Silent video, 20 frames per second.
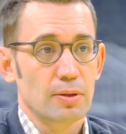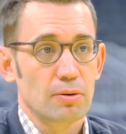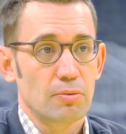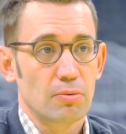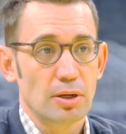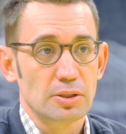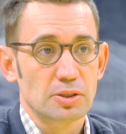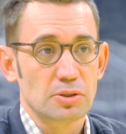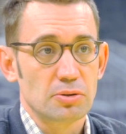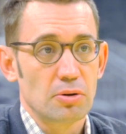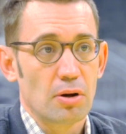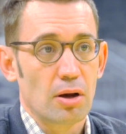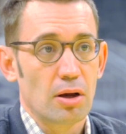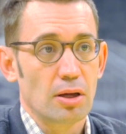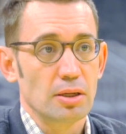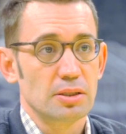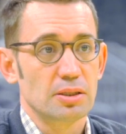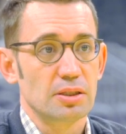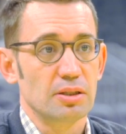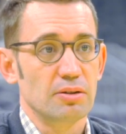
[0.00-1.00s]

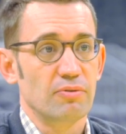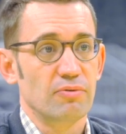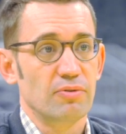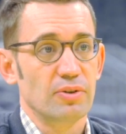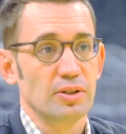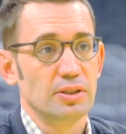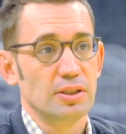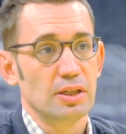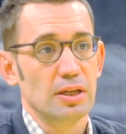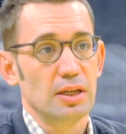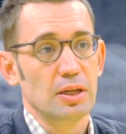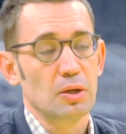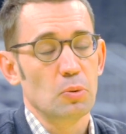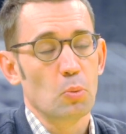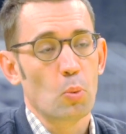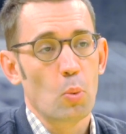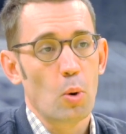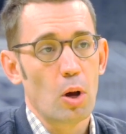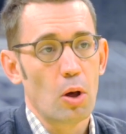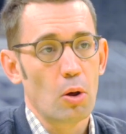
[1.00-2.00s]
restaurants and
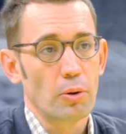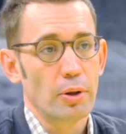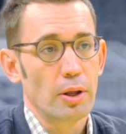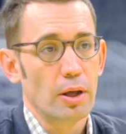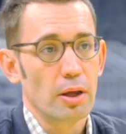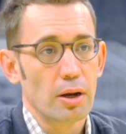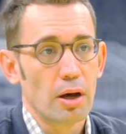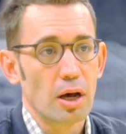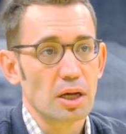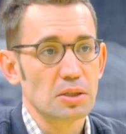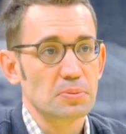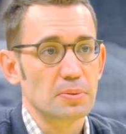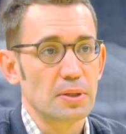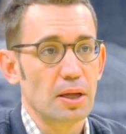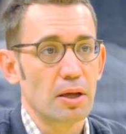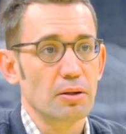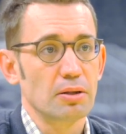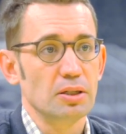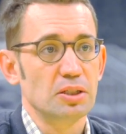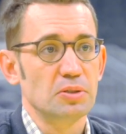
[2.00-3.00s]
visiting well-done
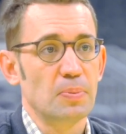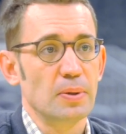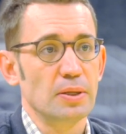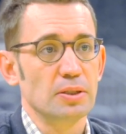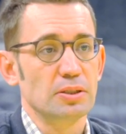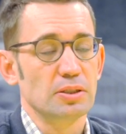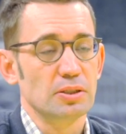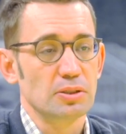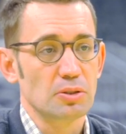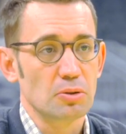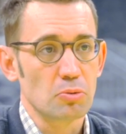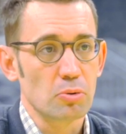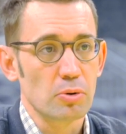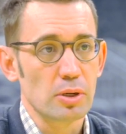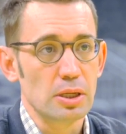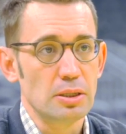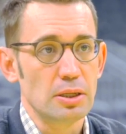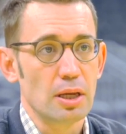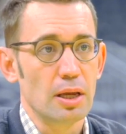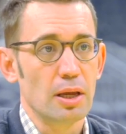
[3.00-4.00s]
hospitality spaces and
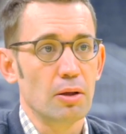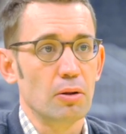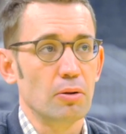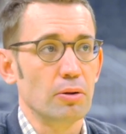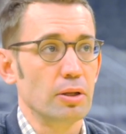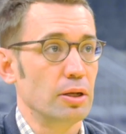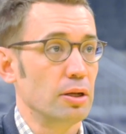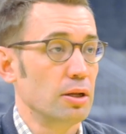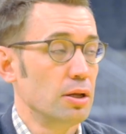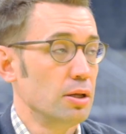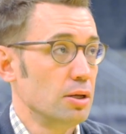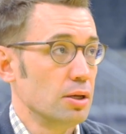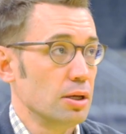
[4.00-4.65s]
retail, and,